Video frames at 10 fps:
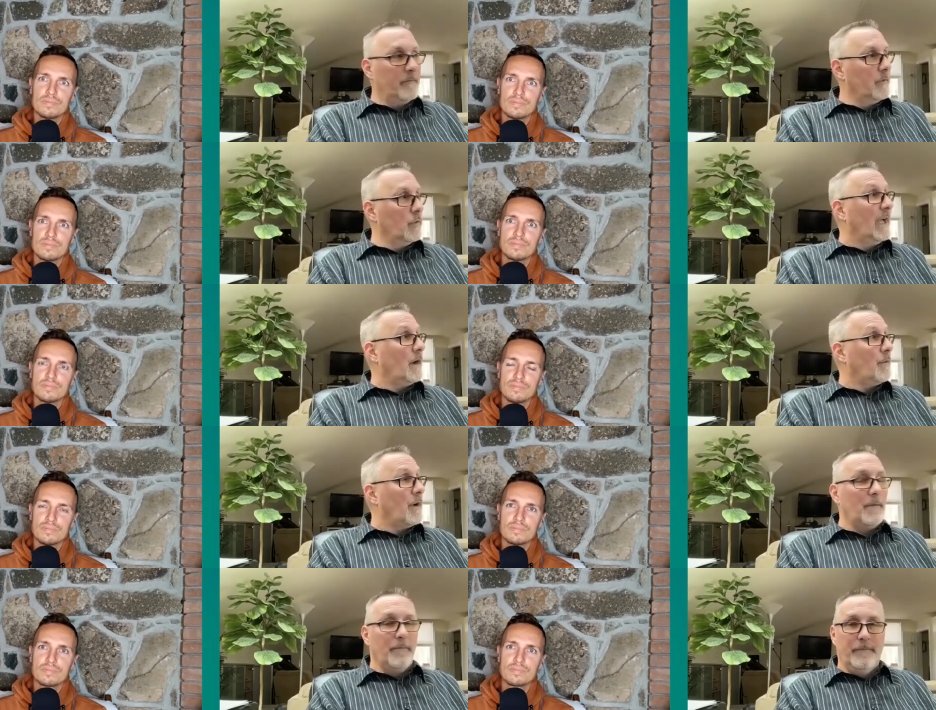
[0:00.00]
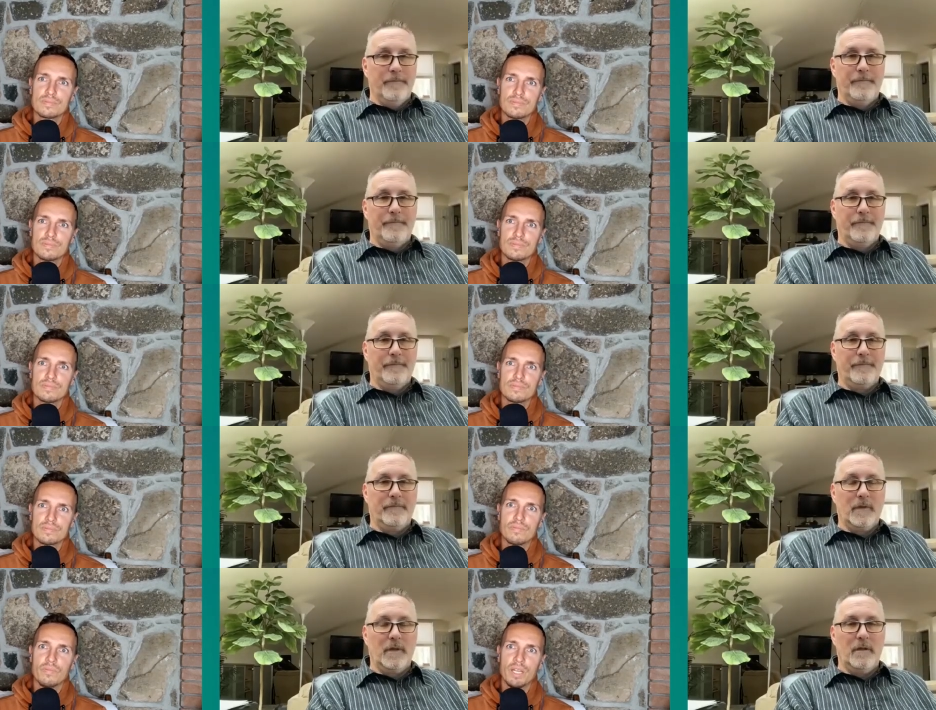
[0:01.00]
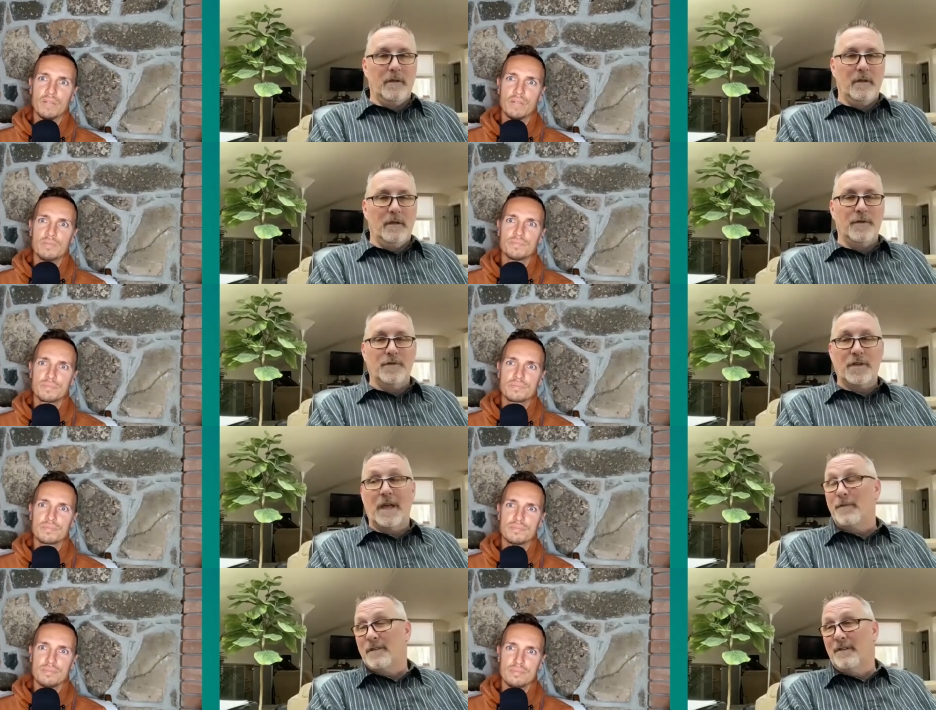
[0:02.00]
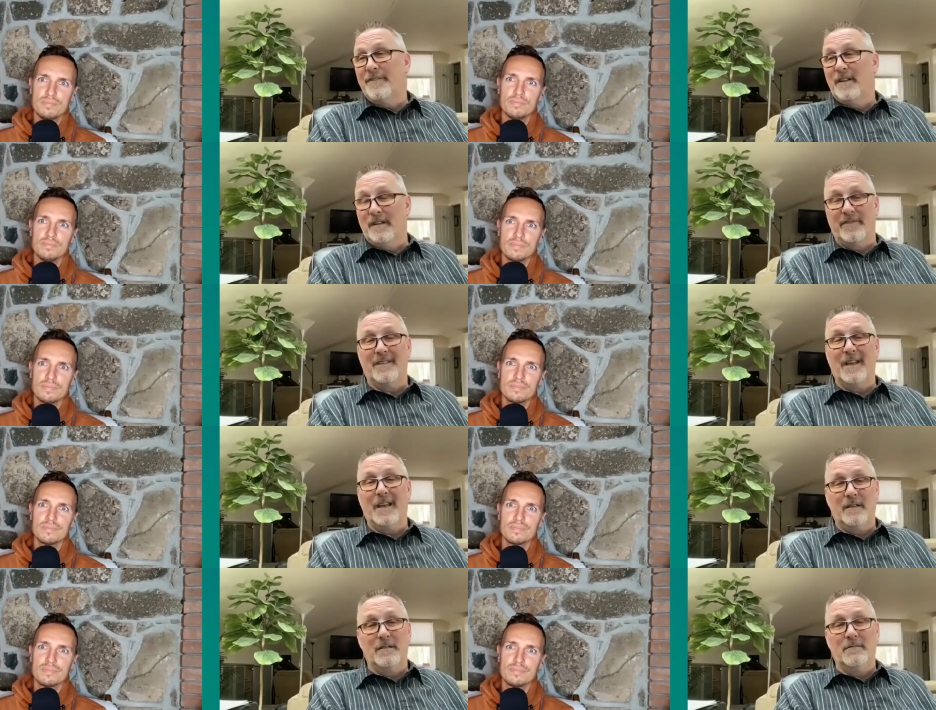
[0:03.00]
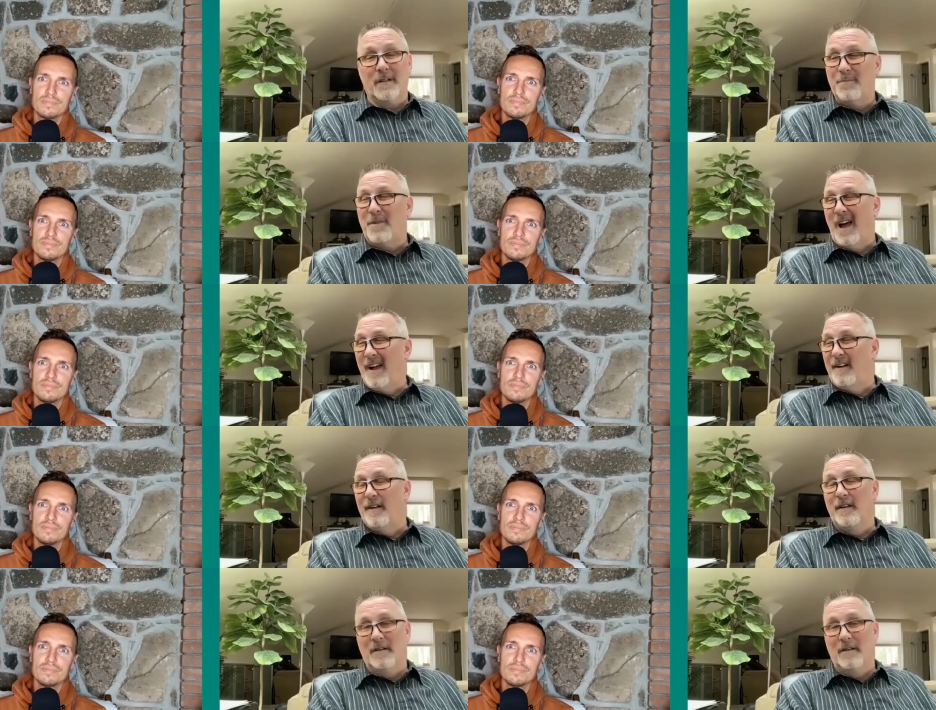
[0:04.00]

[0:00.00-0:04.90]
Speaker 1: We got a problem. Yeah. You say, I'm still feeling fatigued. I'm tired.